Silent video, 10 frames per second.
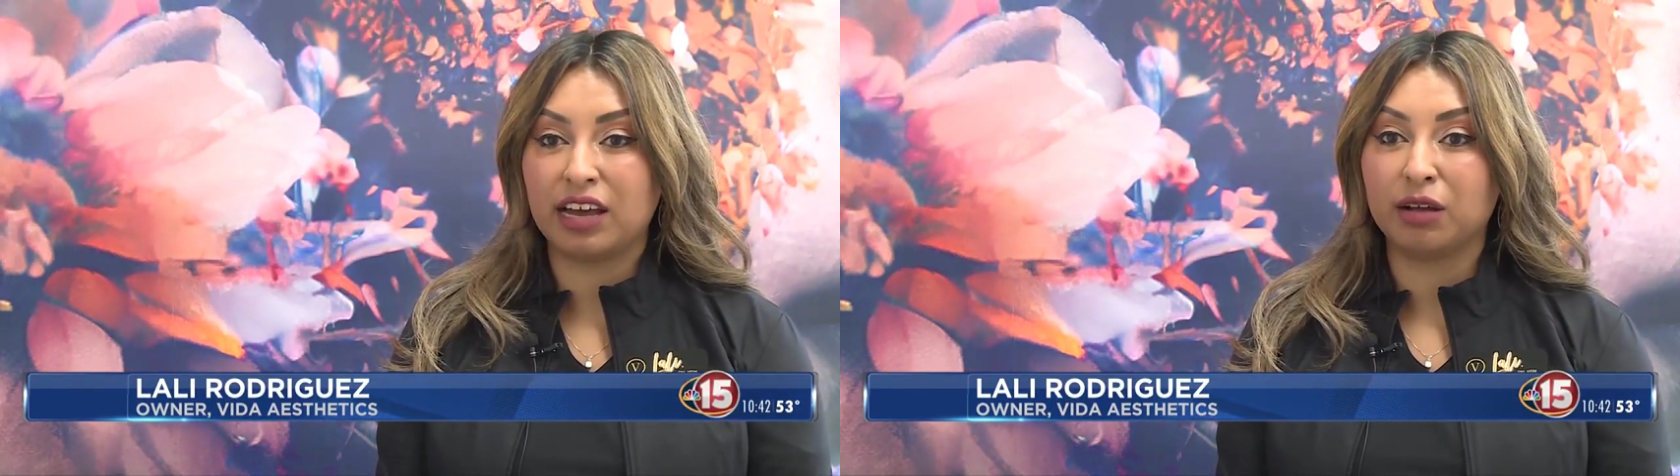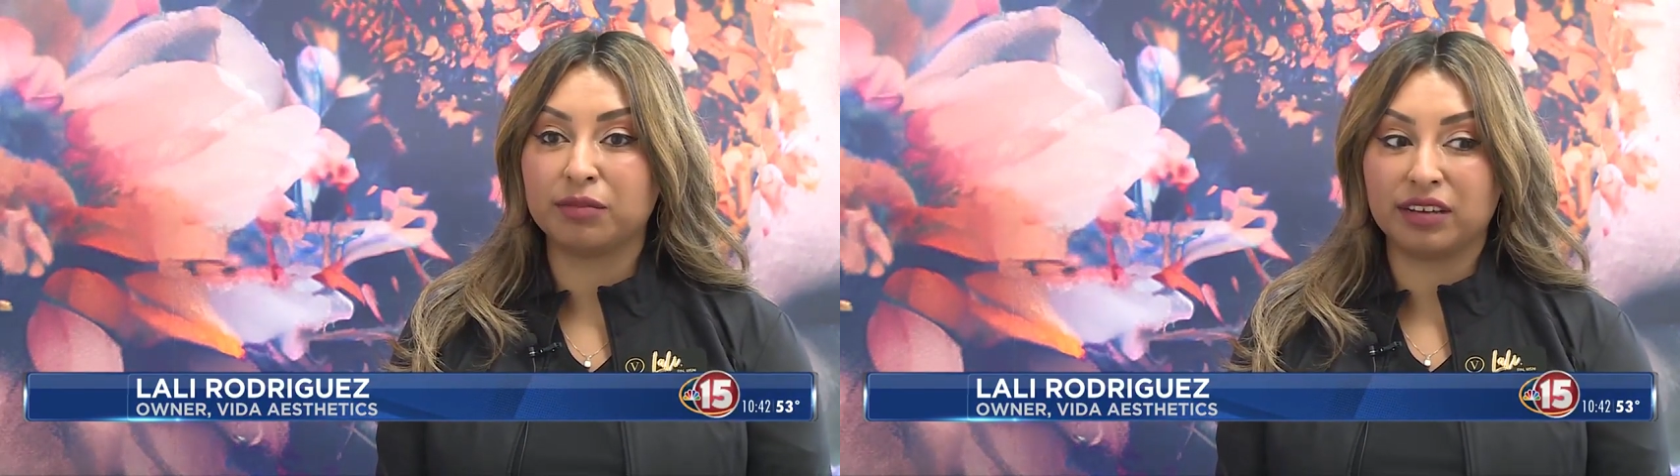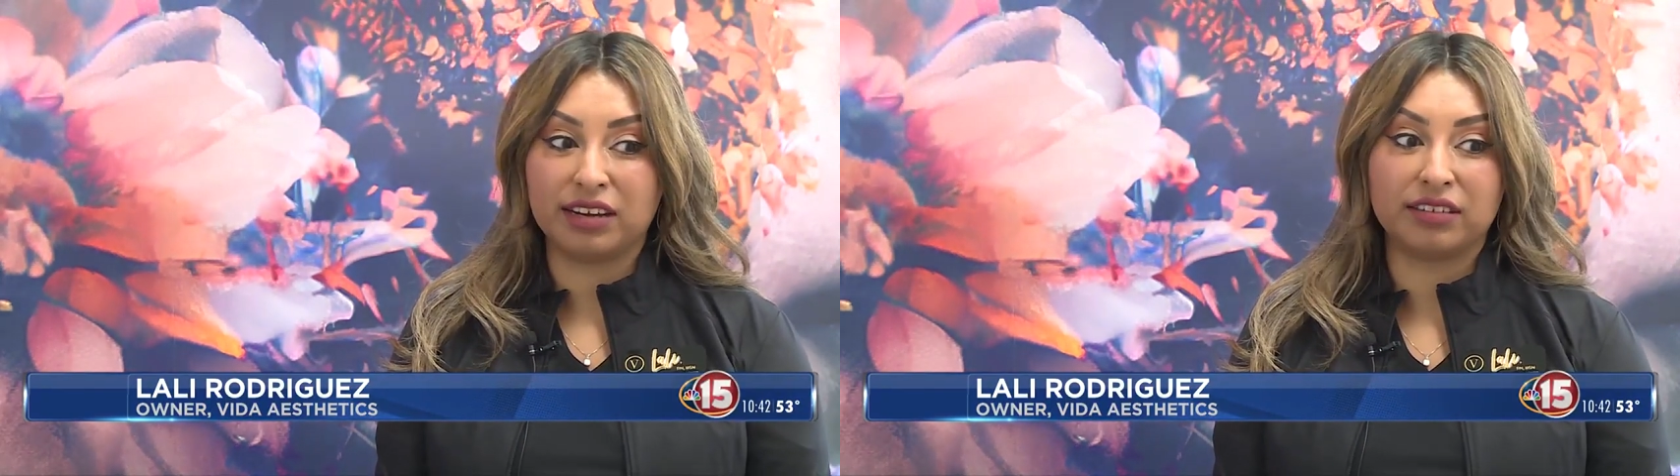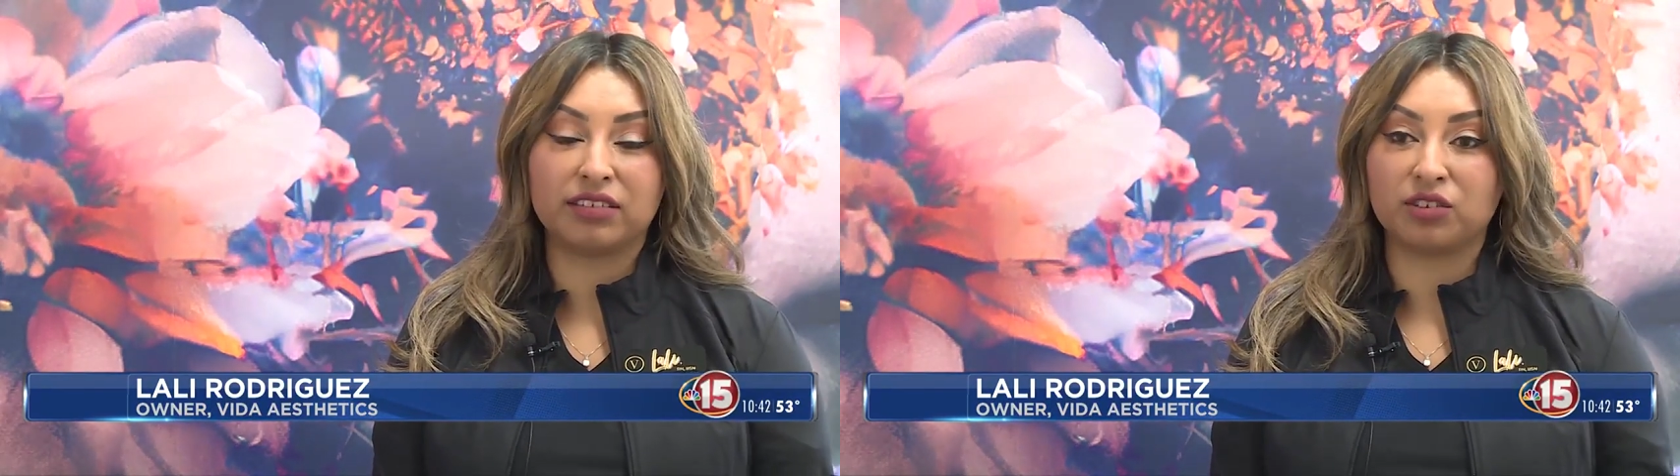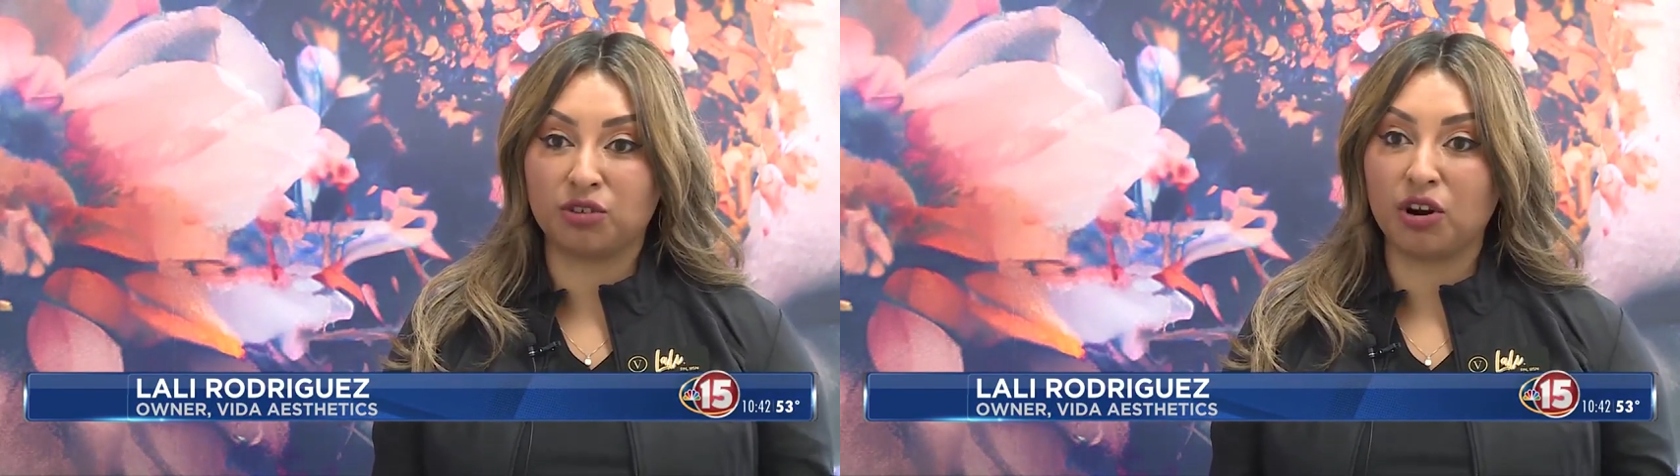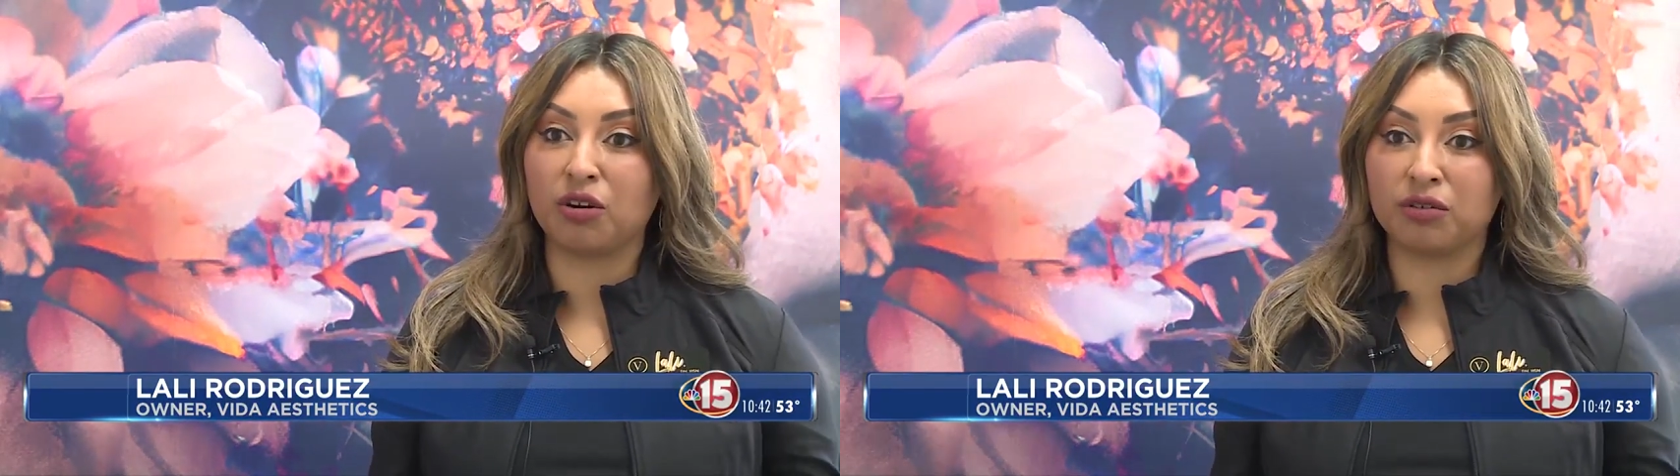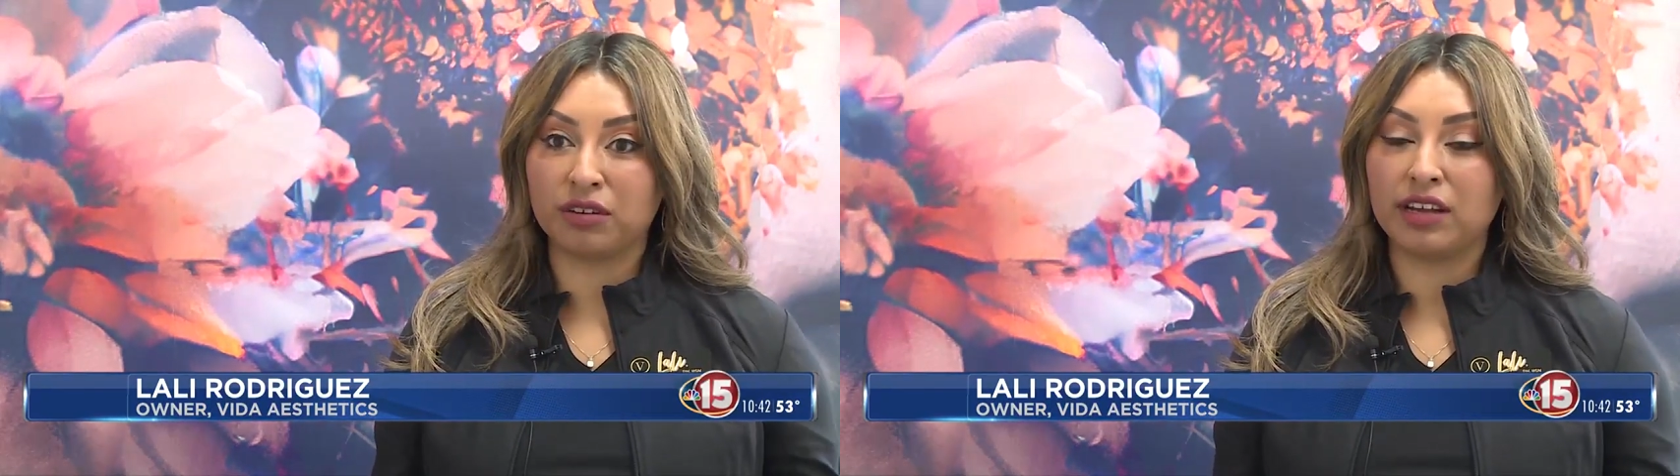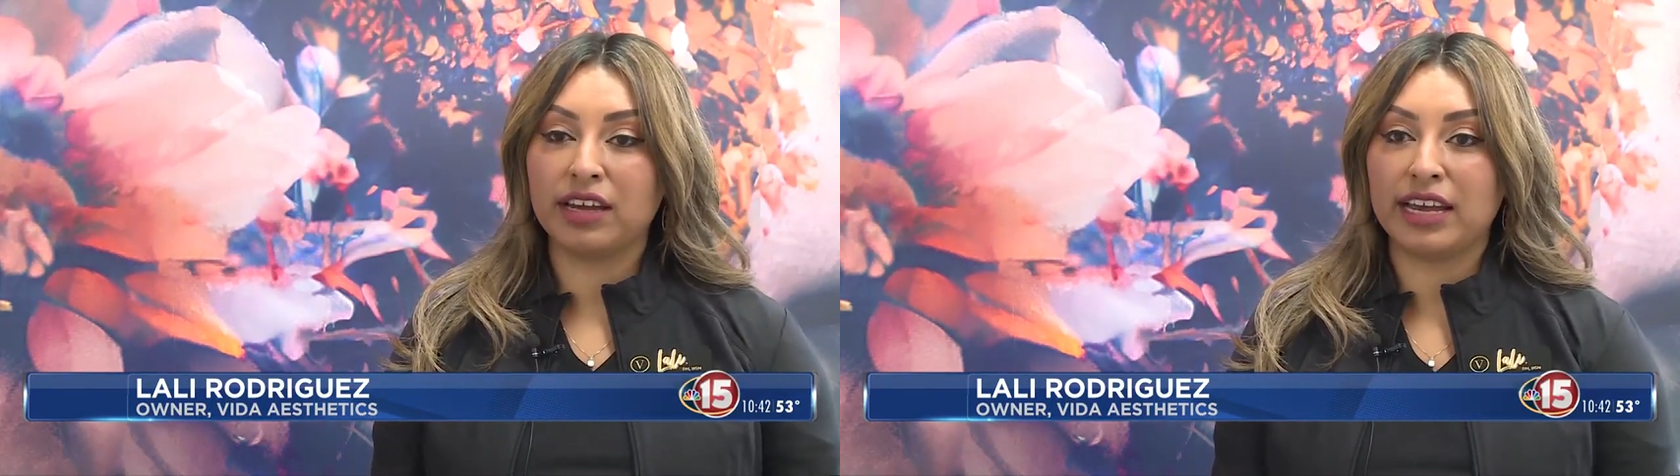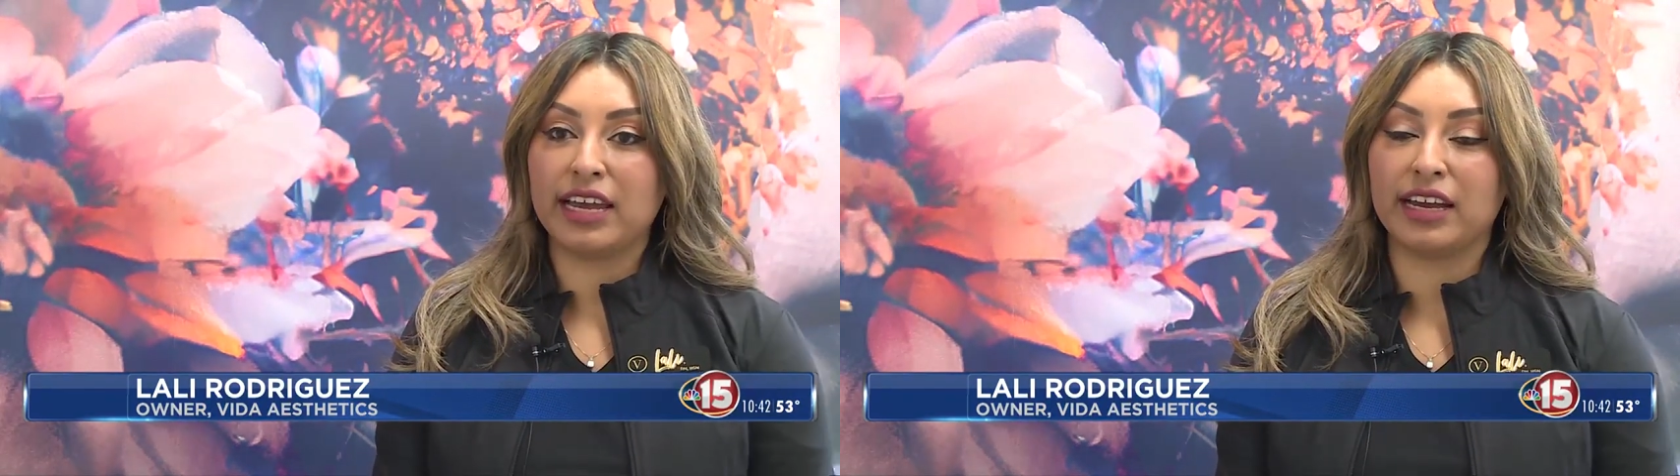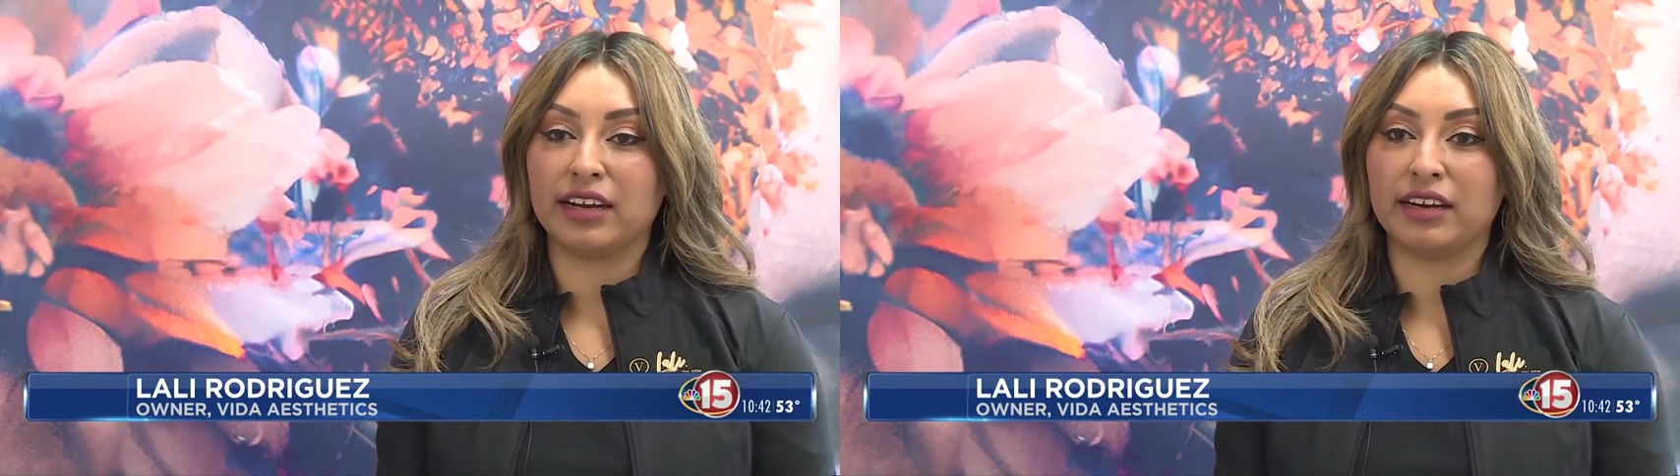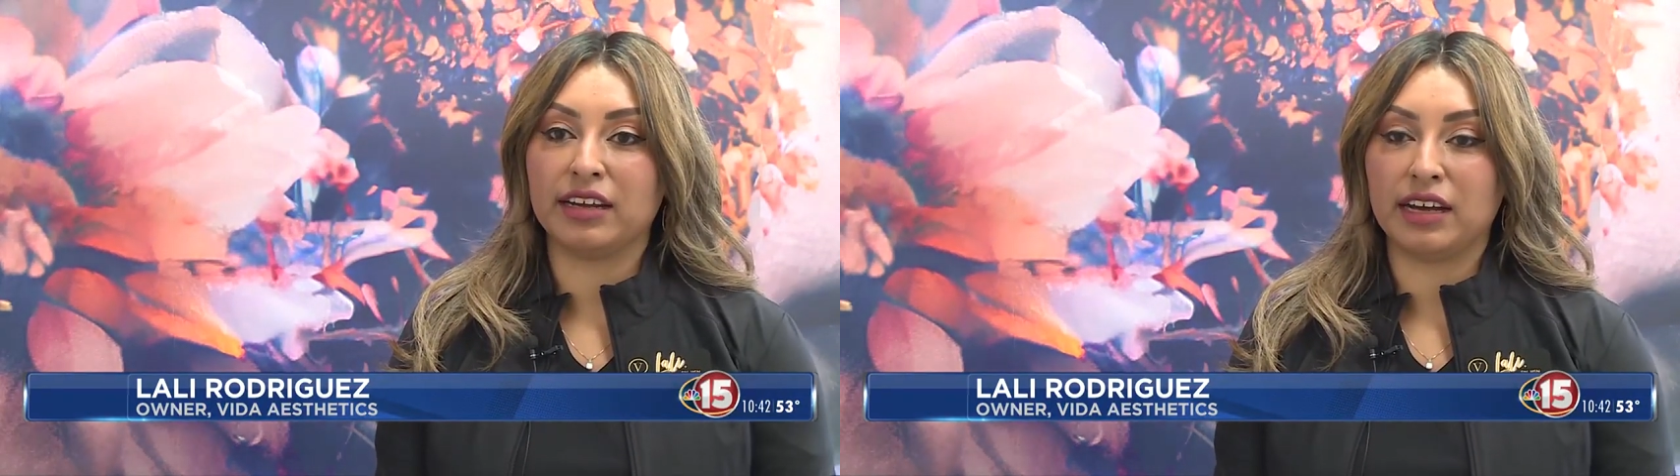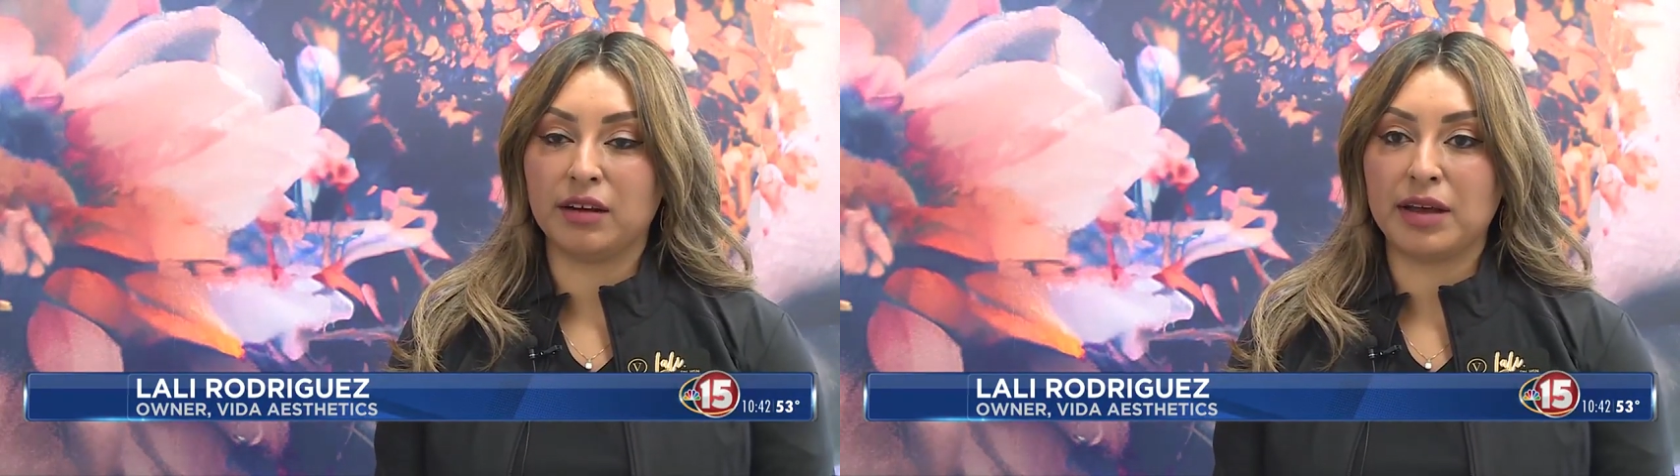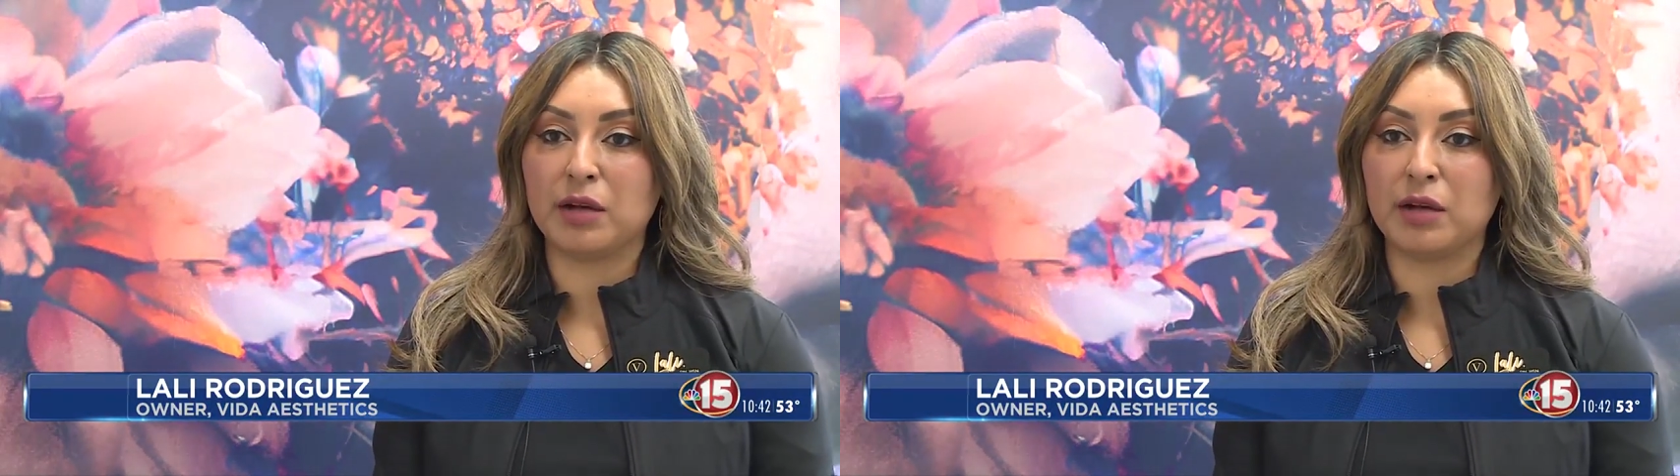helped us grow and um,